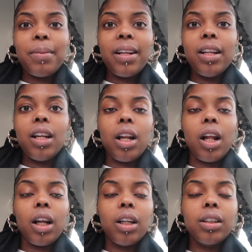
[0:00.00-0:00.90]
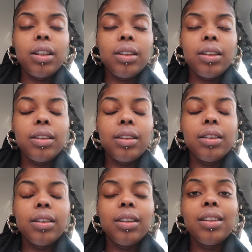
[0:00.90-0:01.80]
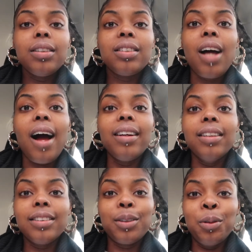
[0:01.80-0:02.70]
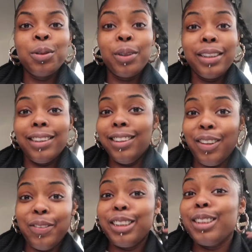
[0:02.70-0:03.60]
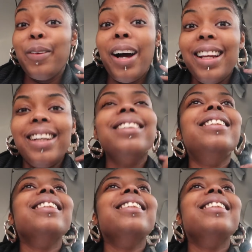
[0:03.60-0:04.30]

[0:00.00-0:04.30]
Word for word: me and Lily are like, silence, not talking to each other, it's too early.